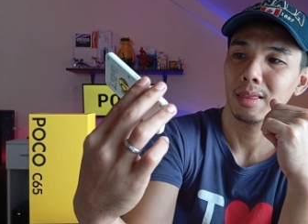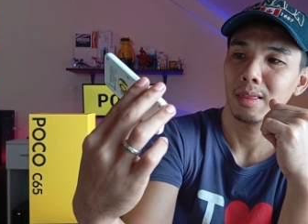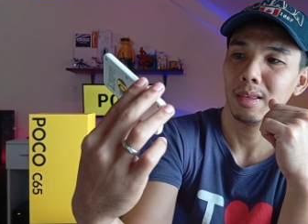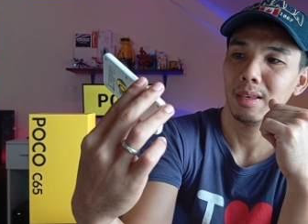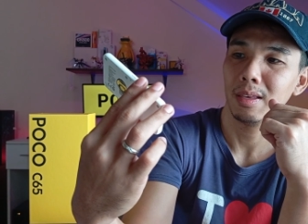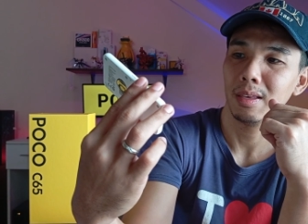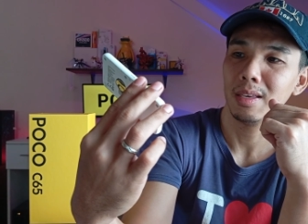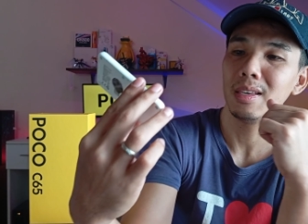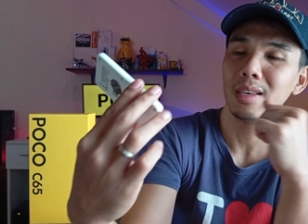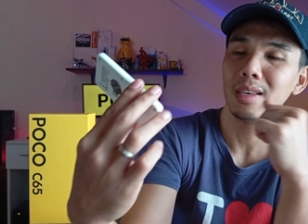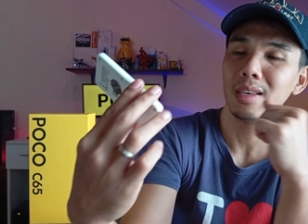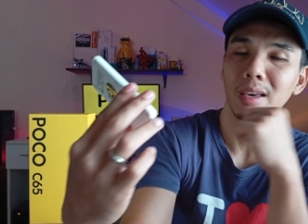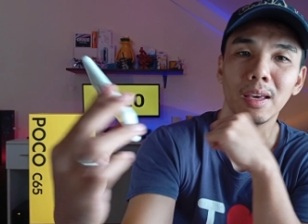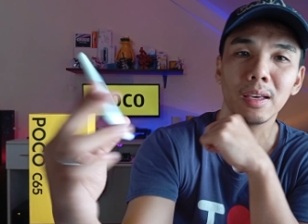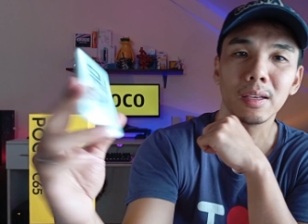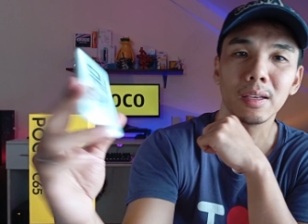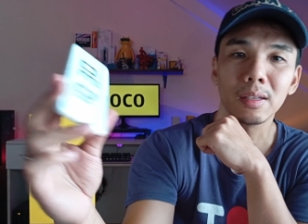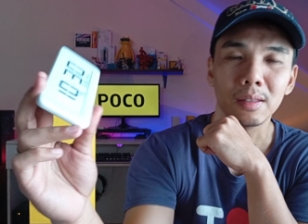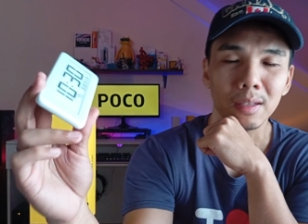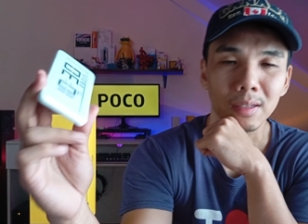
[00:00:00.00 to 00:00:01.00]

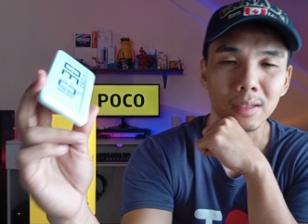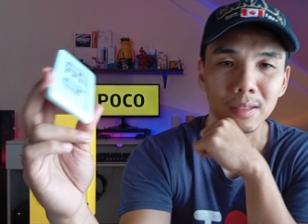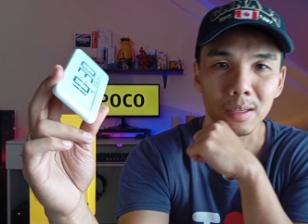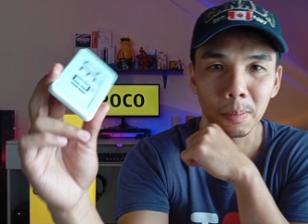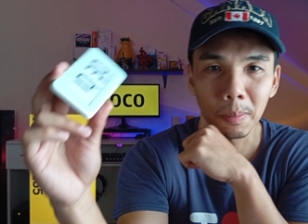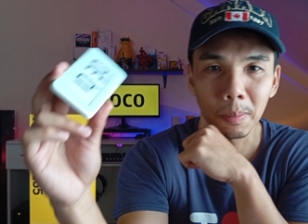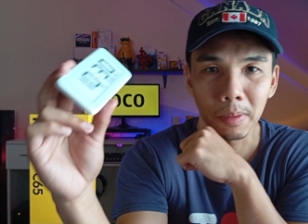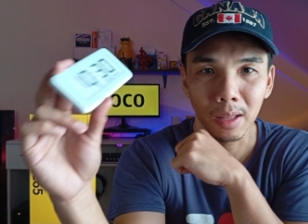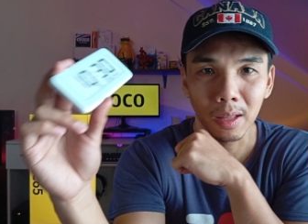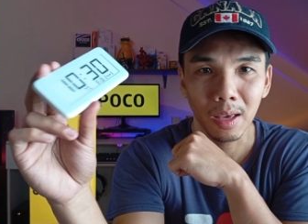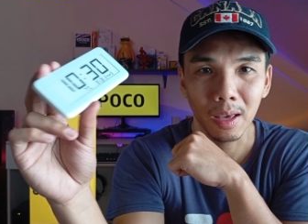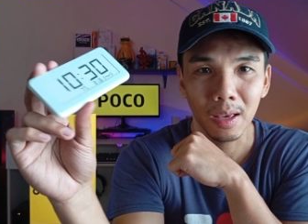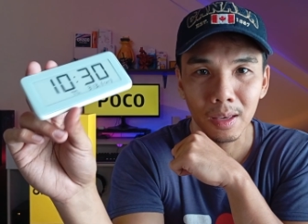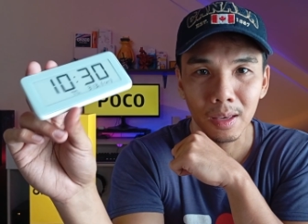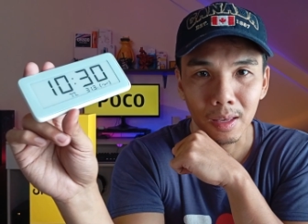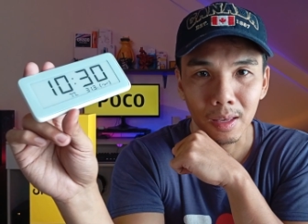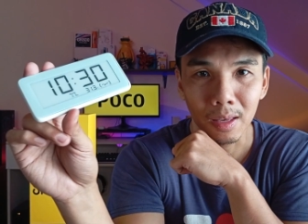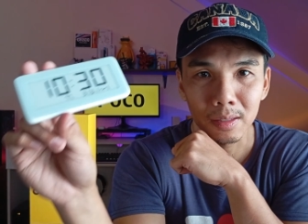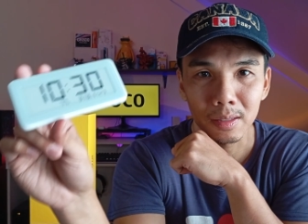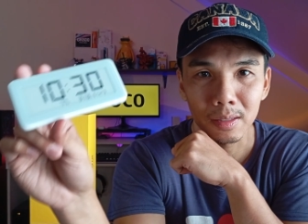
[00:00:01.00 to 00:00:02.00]
e-ink display
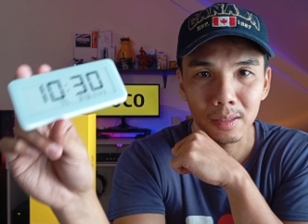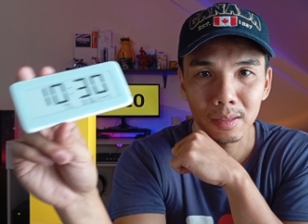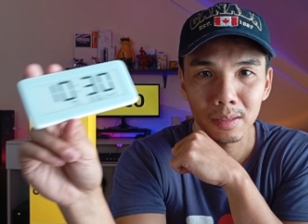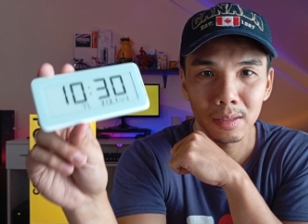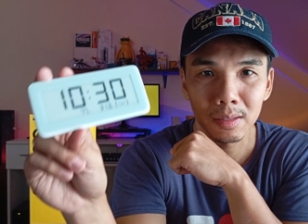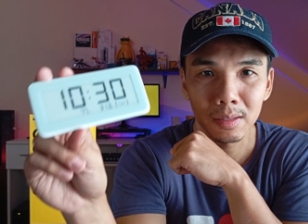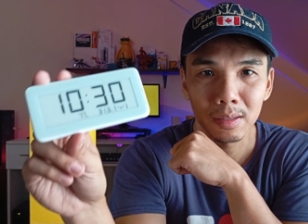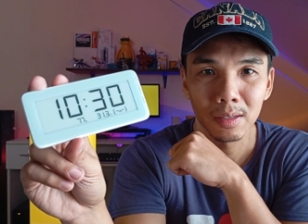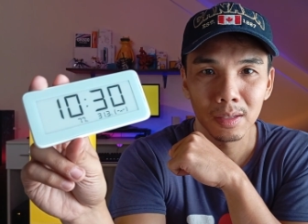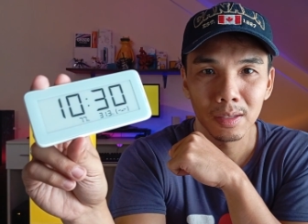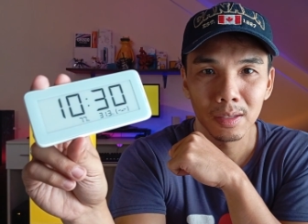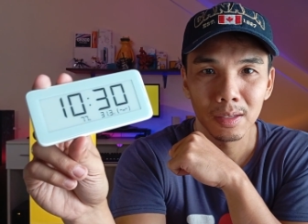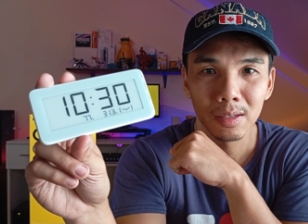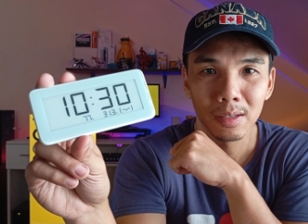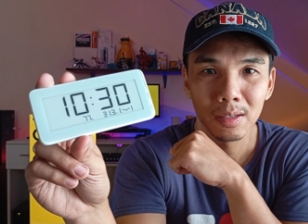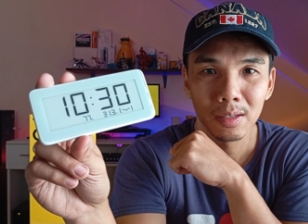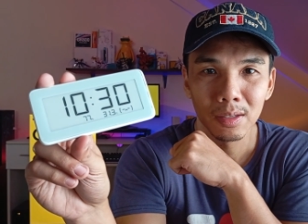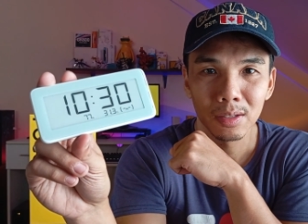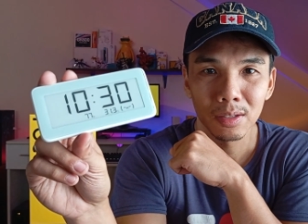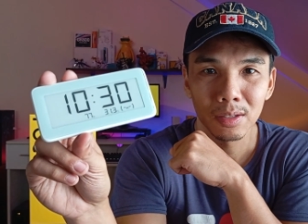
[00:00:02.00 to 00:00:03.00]
is
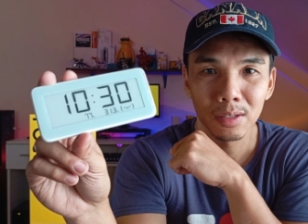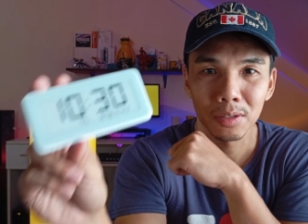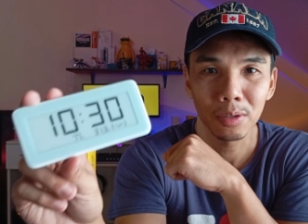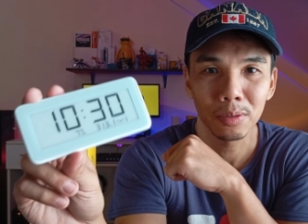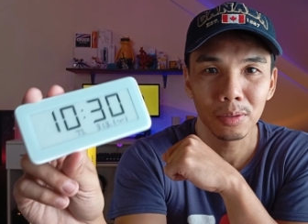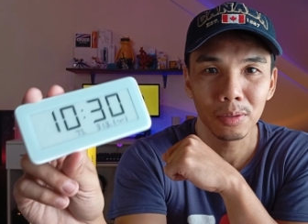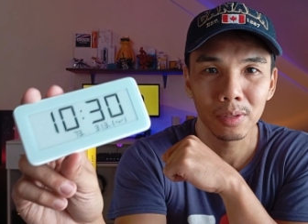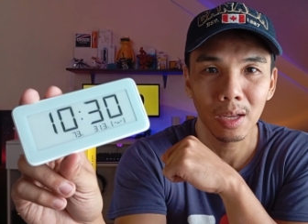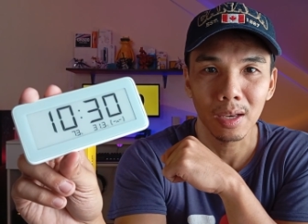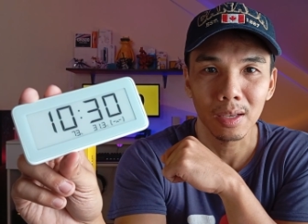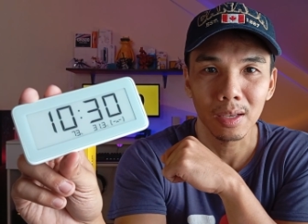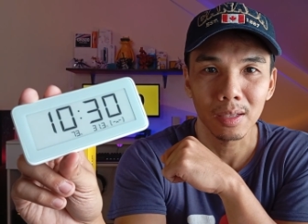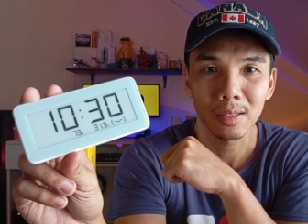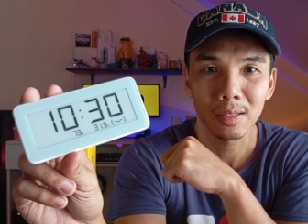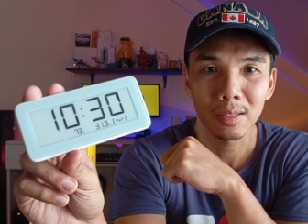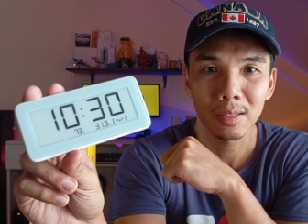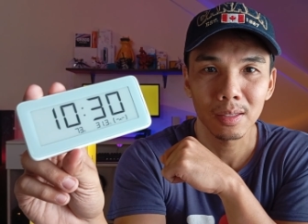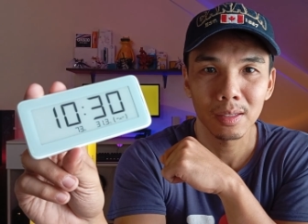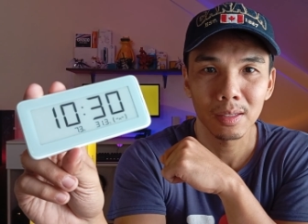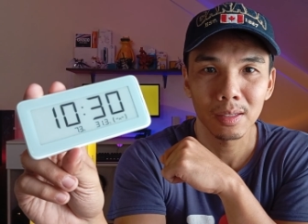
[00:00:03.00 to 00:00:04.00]
so
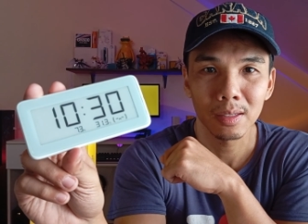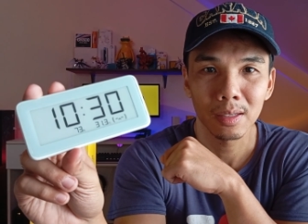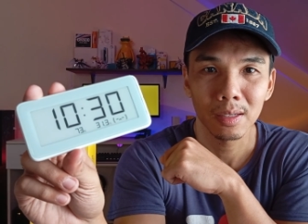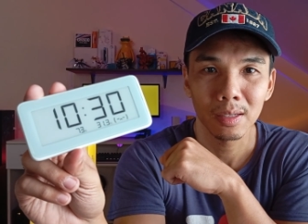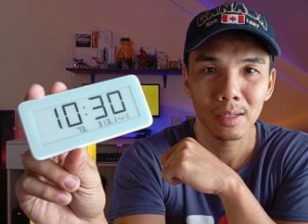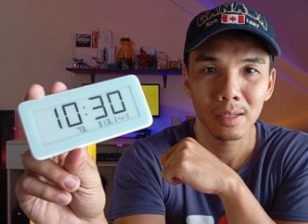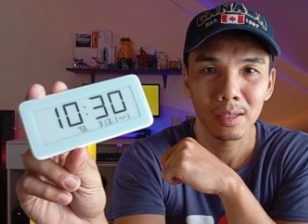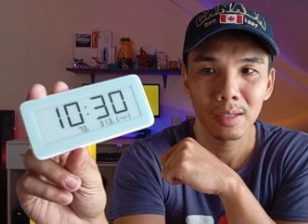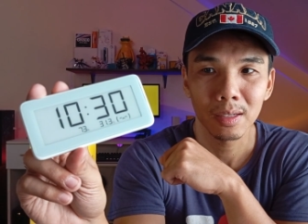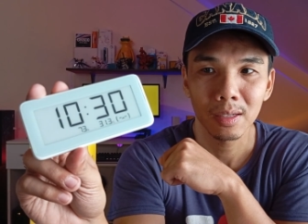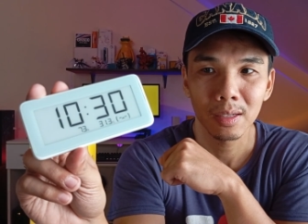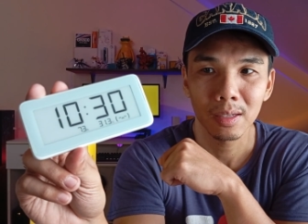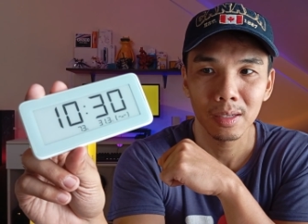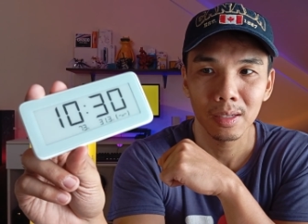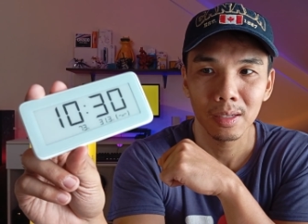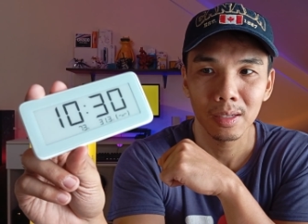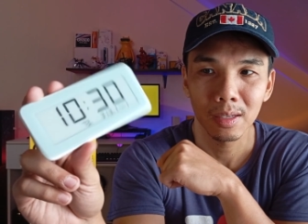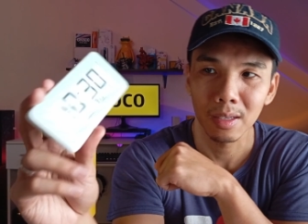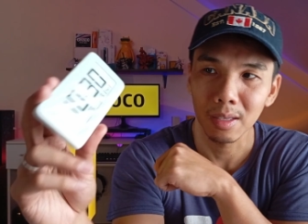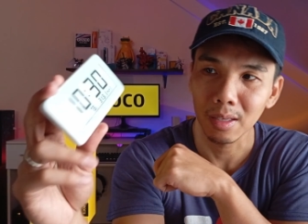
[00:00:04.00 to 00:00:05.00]
nice.
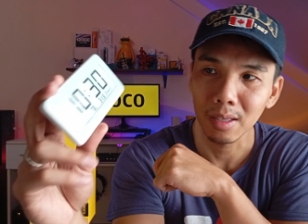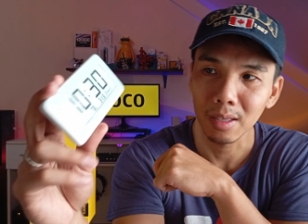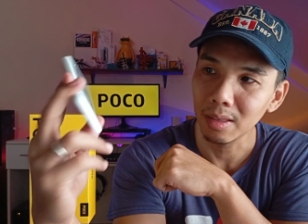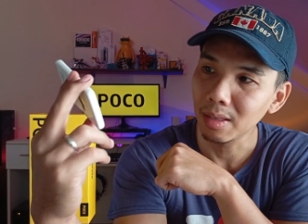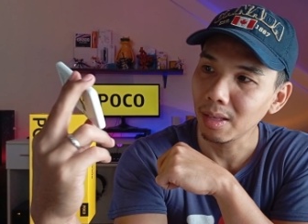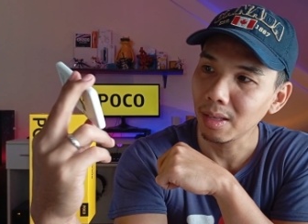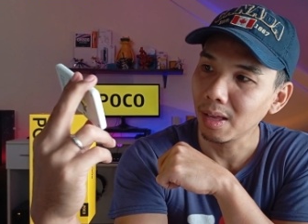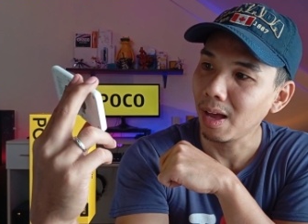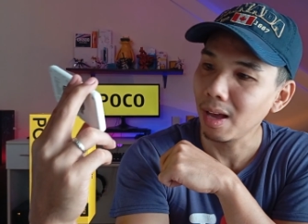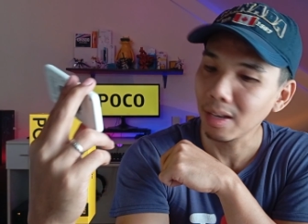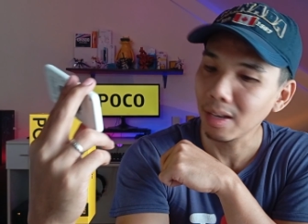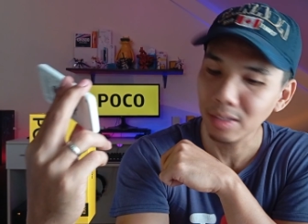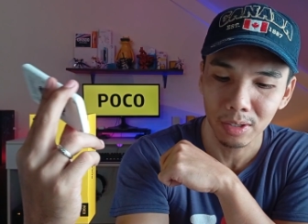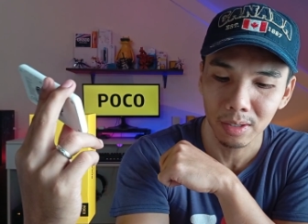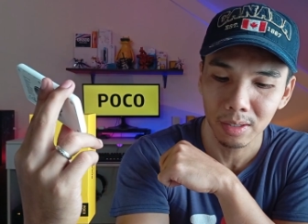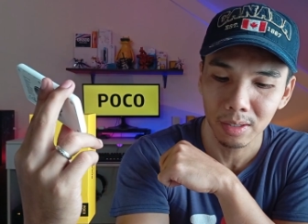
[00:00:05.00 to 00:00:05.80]
It actually